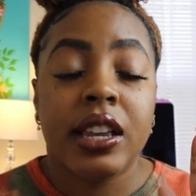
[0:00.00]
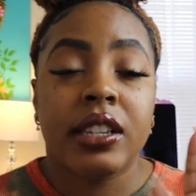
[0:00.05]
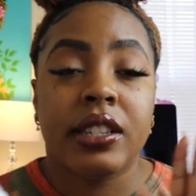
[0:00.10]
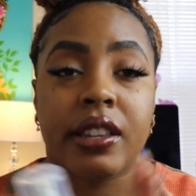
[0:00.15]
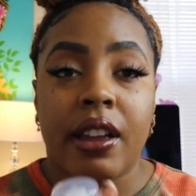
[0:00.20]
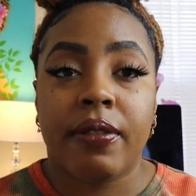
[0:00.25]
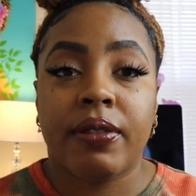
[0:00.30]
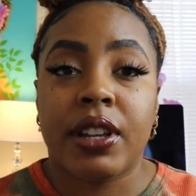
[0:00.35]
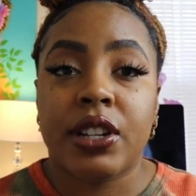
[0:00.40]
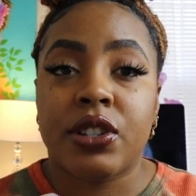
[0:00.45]

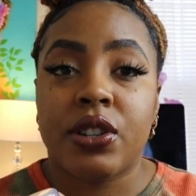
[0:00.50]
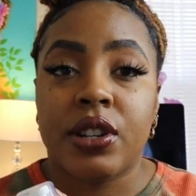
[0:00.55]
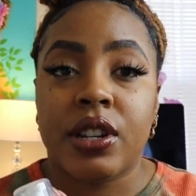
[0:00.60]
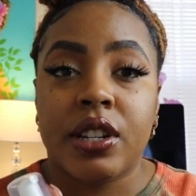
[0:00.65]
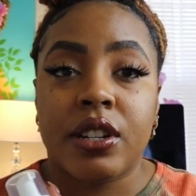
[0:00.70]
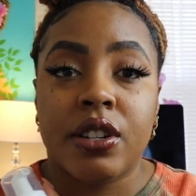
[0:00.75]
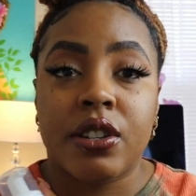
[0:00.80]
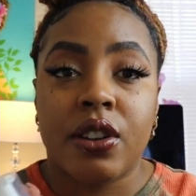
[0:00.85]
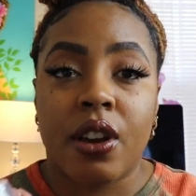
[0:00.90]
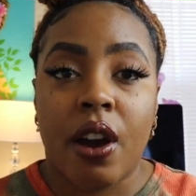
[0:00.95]
stuff that you
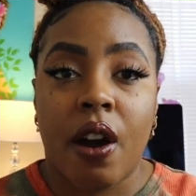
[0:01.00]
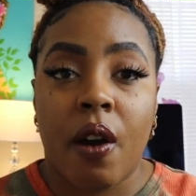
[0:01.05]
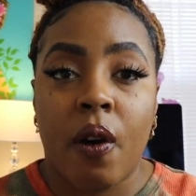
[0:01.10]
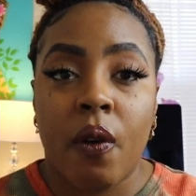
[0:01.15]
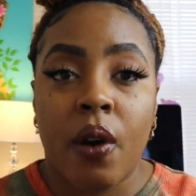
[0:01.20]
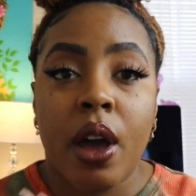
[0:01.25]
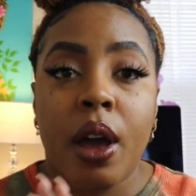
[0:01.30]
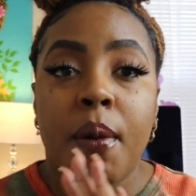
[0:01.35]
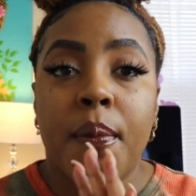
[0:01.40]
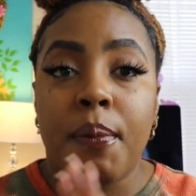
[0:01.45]
need to
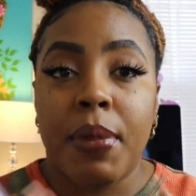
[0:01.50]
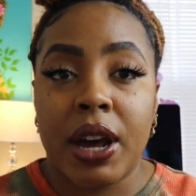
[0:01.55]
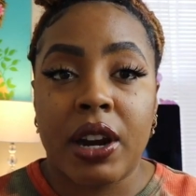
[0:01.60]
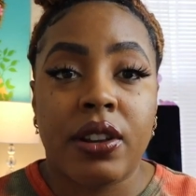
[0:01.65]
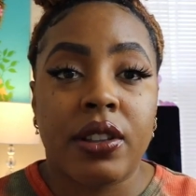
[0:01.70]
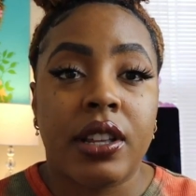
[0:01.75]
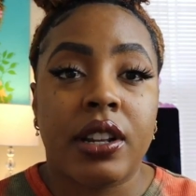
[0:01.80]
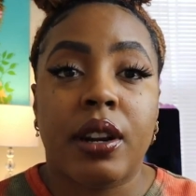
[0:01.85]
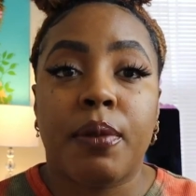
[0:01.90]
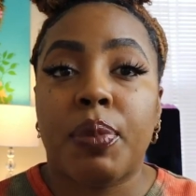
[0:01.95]
know
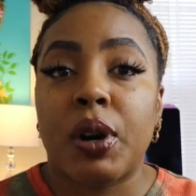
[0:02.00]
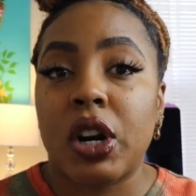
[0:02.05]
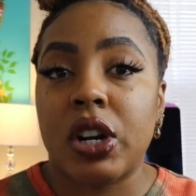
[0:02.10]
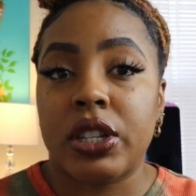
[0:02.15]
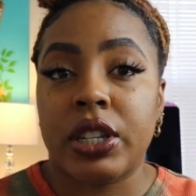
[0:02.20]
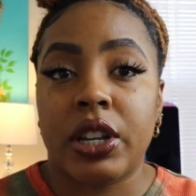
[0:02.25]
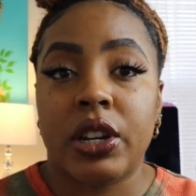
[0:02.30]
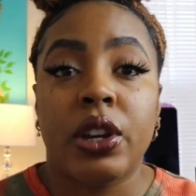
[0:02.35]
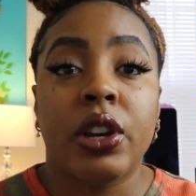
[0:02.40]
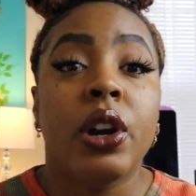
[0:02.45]
better than a
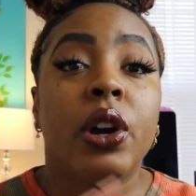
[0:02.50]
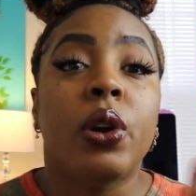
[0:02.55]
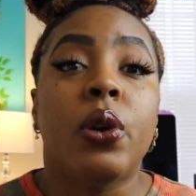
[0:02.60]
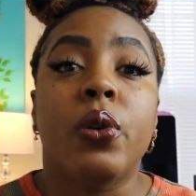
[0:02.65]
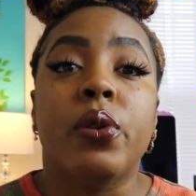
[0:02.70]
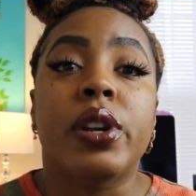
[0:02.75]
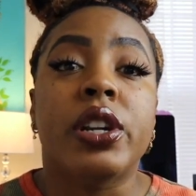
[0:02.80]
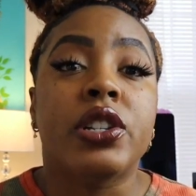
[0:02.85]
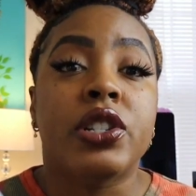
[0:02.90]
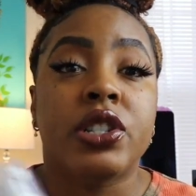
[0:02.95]
person
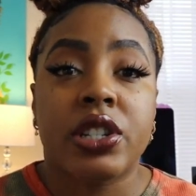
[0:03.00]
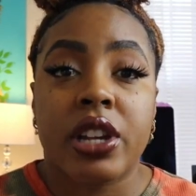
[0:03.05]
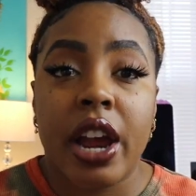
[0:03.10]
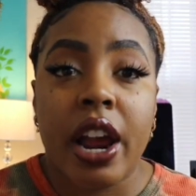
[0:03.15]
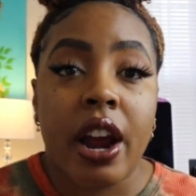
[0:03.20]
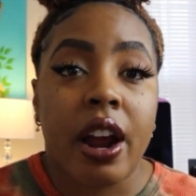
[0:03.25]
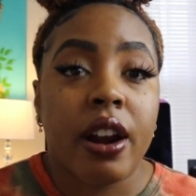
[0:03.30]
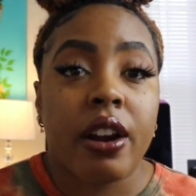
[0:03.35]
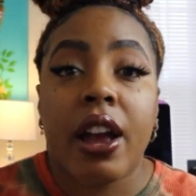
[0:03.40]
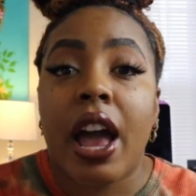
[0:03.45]
who can
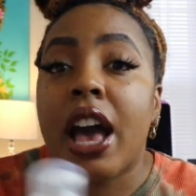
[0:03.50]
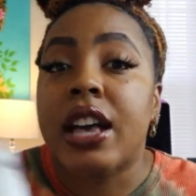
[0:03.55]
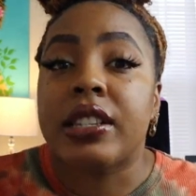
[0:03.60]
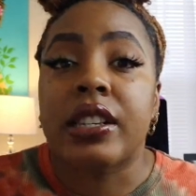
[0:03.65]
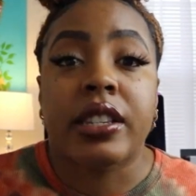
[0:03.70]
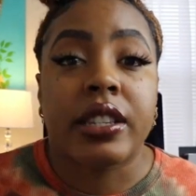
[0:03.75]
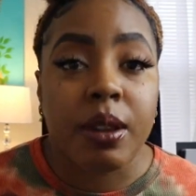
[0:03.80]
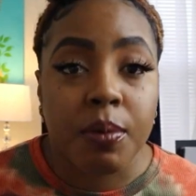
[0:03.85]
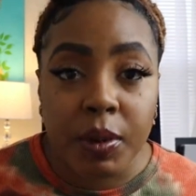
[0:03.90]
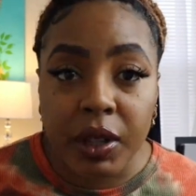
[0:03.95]
share, has a
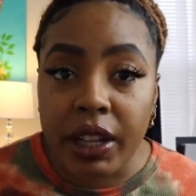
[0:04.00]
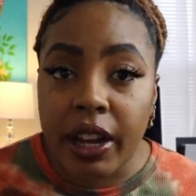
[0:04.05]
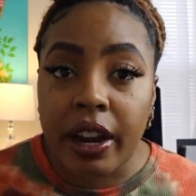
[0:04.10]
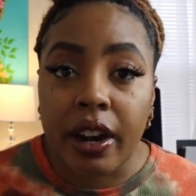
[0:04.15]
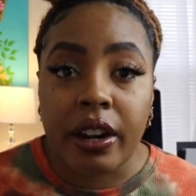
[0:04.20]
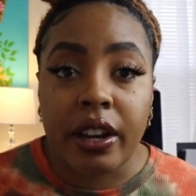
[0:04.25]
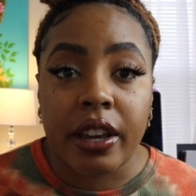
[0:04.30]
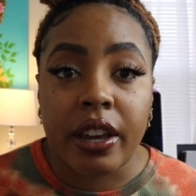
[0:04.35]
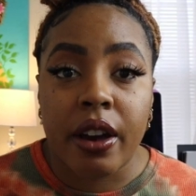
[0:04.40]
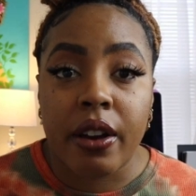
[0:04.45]

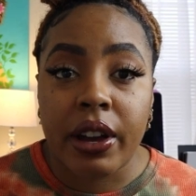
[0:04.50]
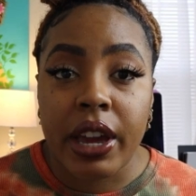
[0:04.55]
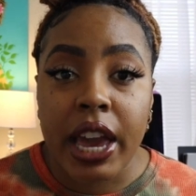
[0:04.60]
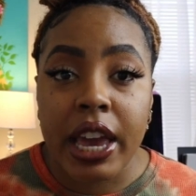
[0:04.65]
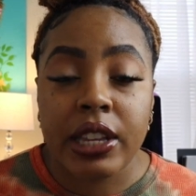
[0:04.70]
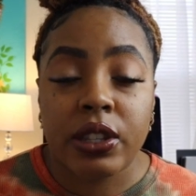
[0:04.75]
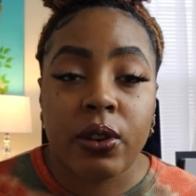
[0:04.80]
similarity, okay?